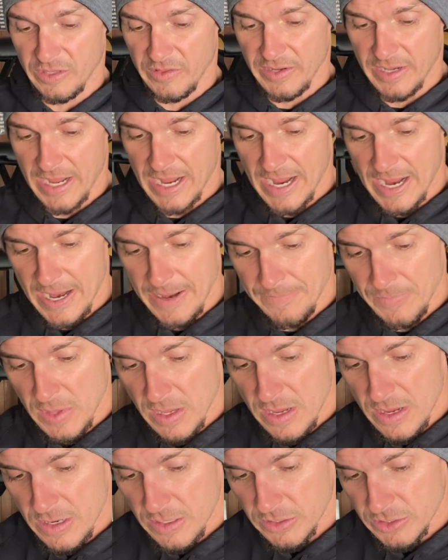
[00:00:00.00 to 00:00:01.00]
of the day.
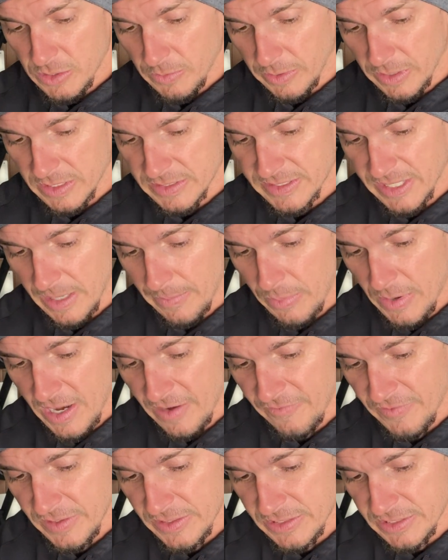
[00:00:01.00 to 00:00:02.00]
So we're gonna say
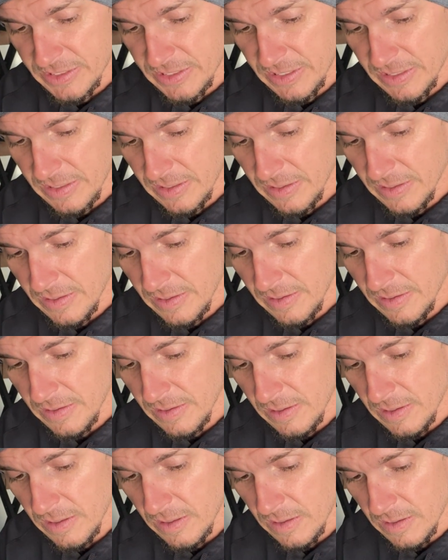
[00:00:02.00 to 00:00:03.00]
breakfast,
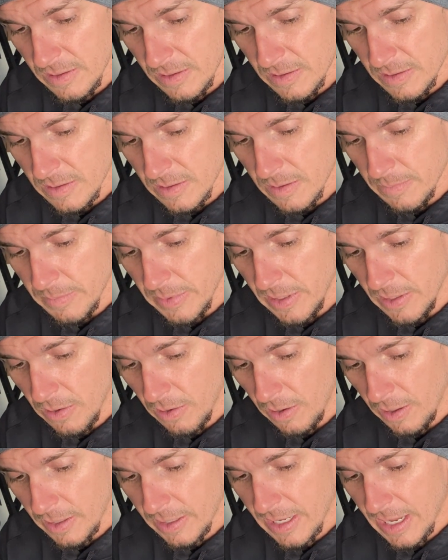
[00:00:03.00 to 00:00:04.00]

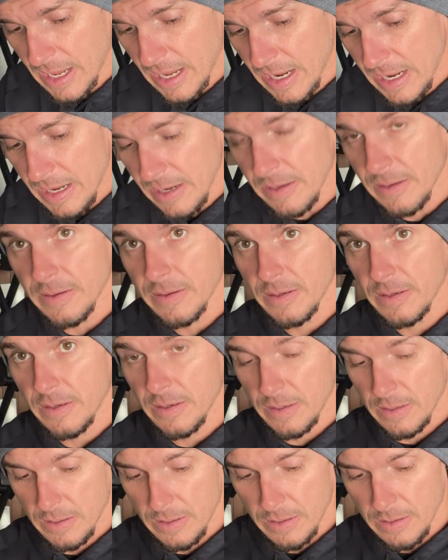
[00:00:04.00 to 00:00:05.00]
BRK. I'm
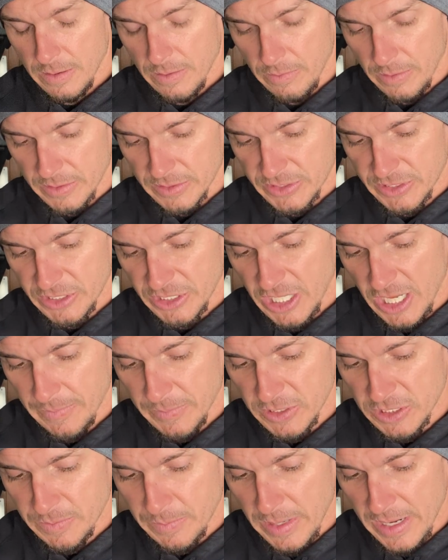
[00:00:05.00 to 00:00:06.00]
gonna skip
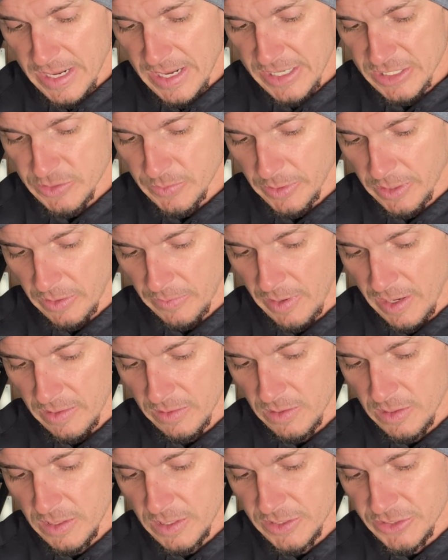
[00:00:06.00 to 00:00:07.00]
a space, we're gonna write
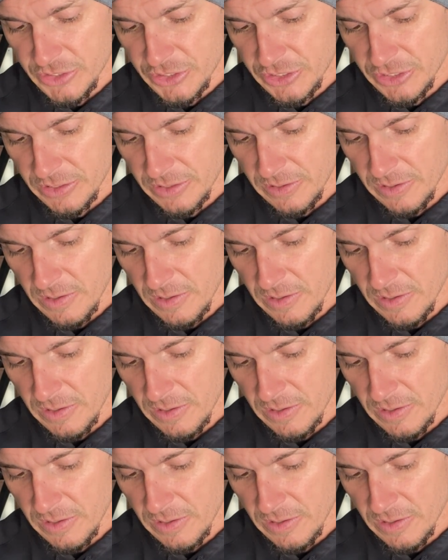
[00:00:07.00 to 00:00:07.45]
lunch,